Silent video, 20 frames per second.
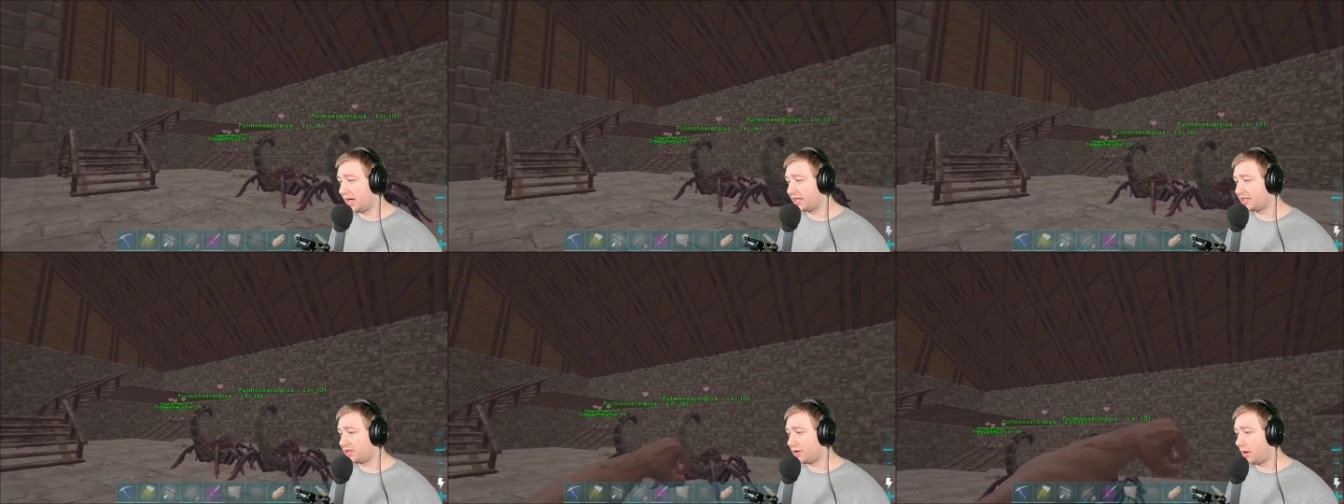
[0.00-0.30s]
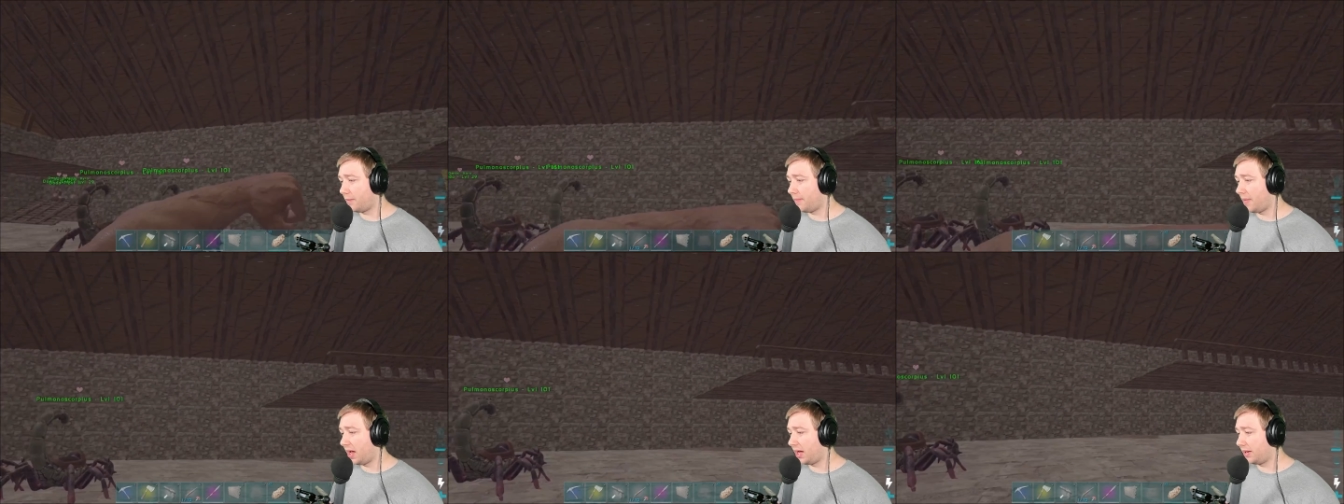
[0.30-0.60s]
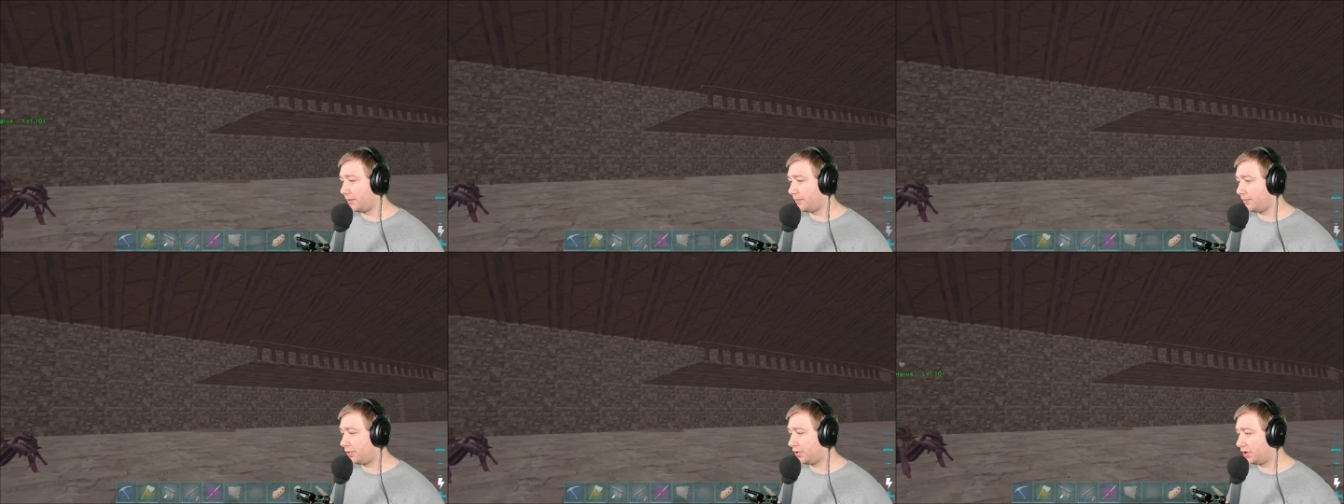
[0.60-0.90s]
So I
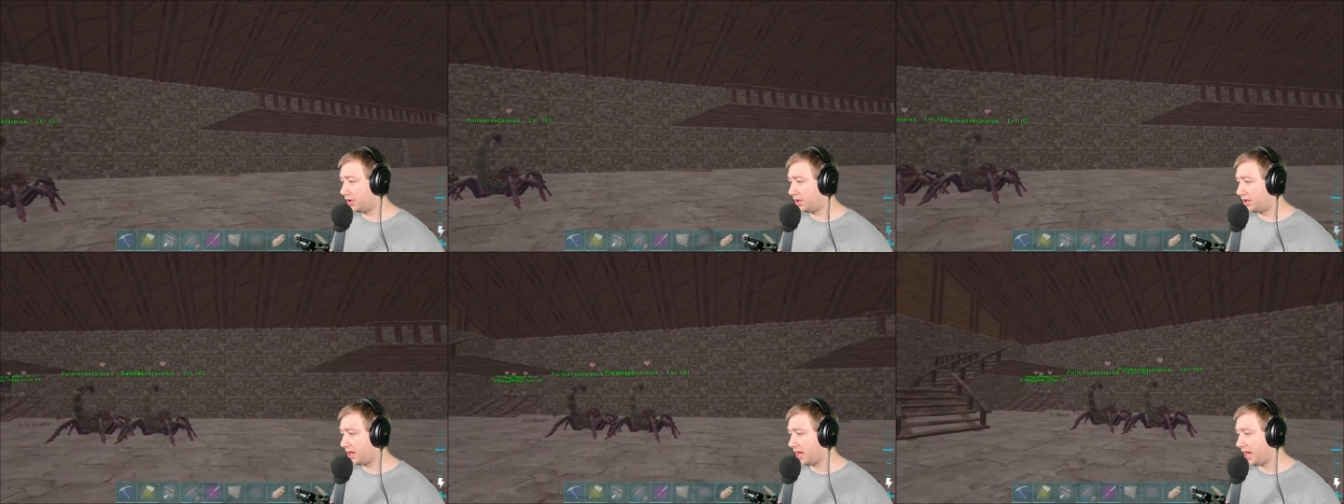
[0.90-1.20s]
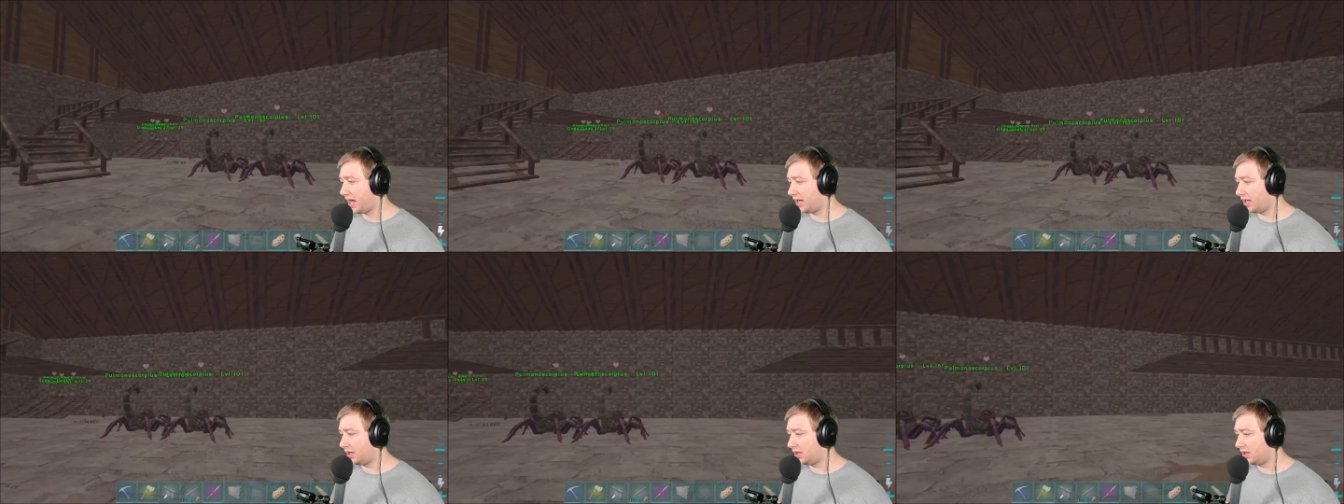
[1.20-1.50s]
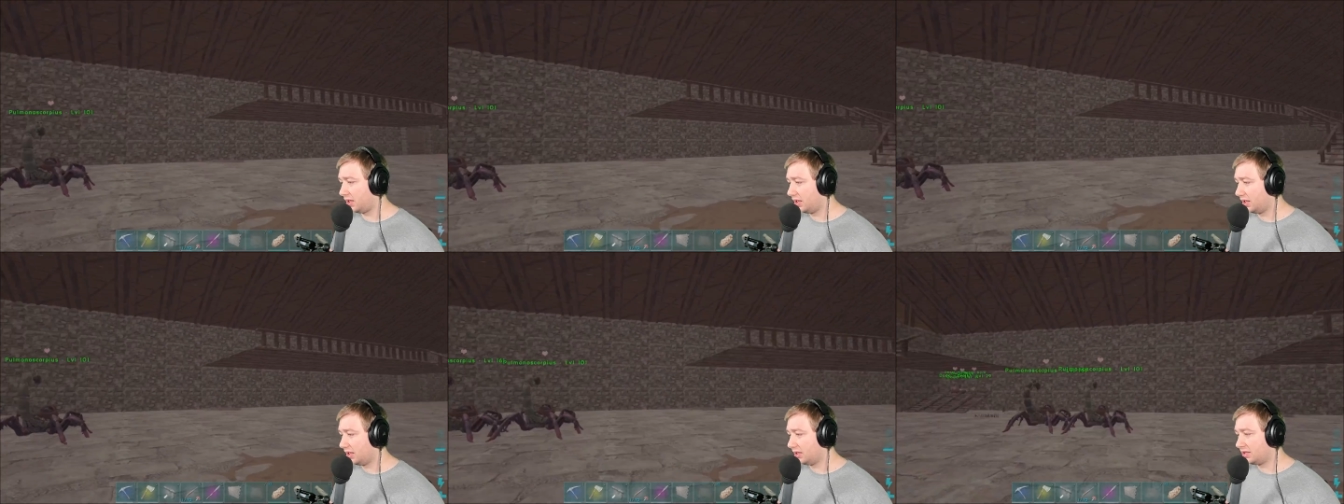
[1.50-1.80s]
might put
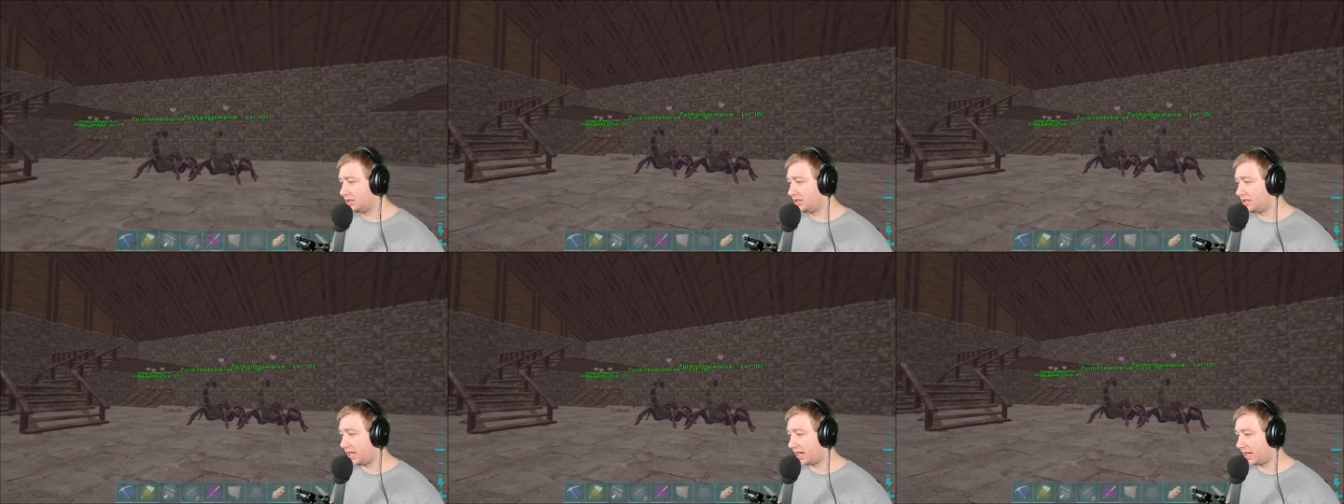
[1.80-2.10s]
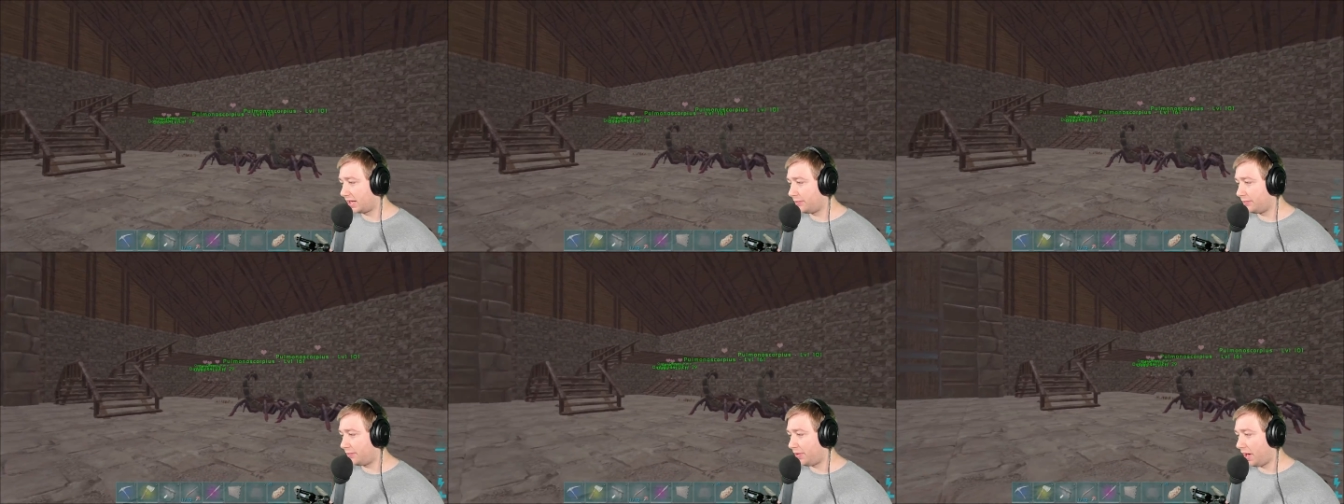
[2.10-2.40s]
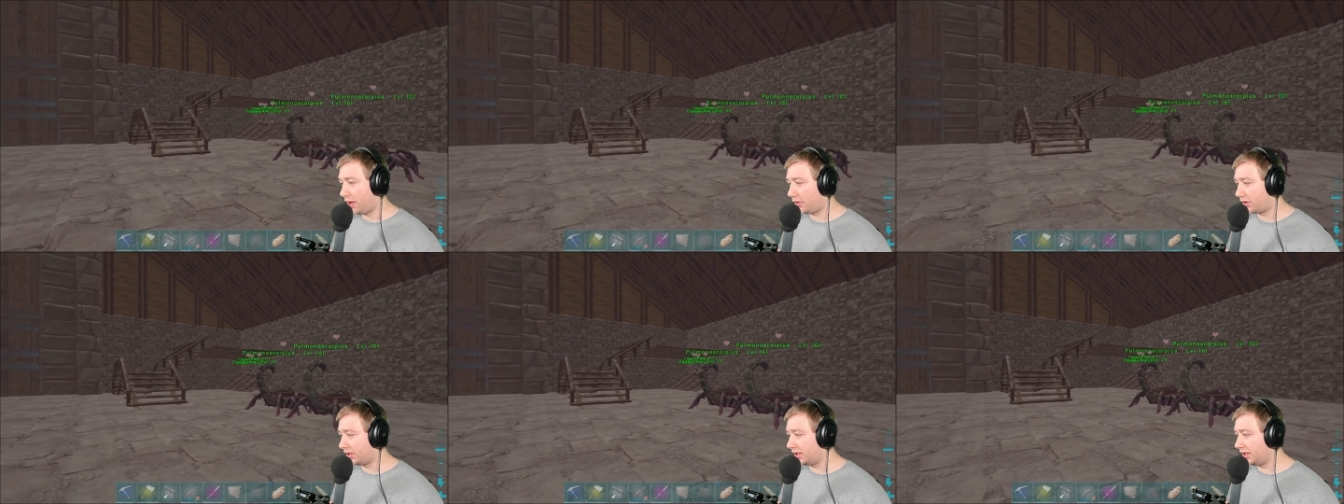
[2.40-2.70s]
that second
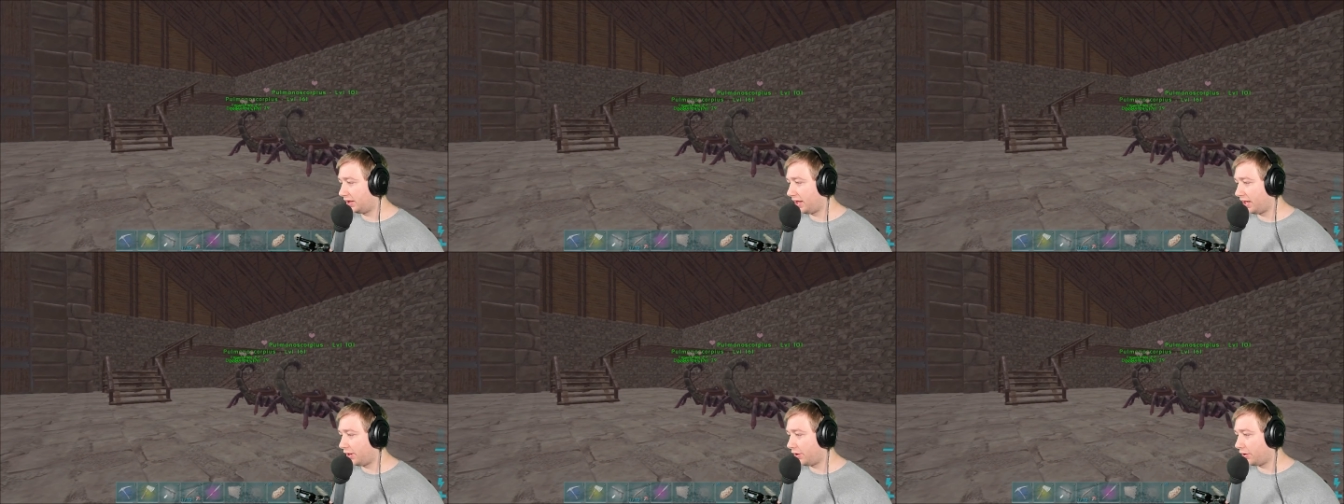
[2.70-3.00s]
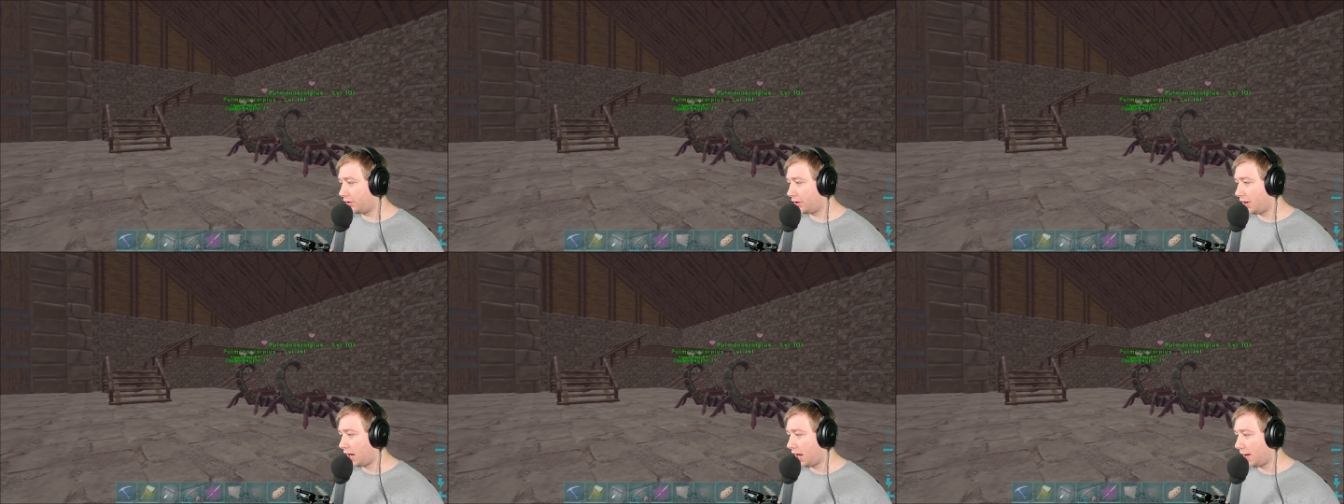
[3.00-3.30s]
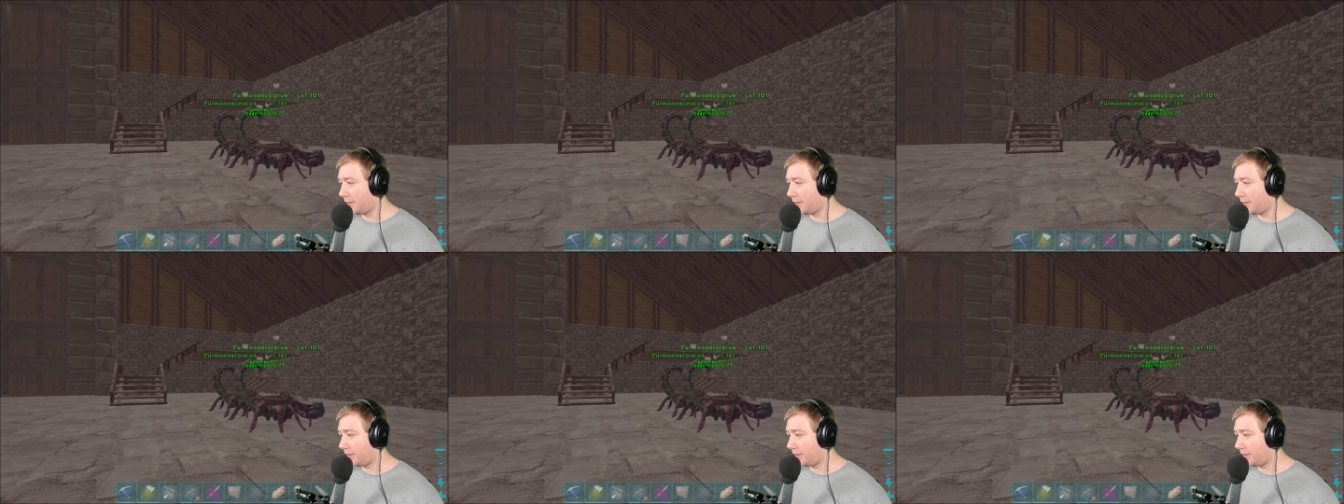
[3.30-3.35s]
balcony layer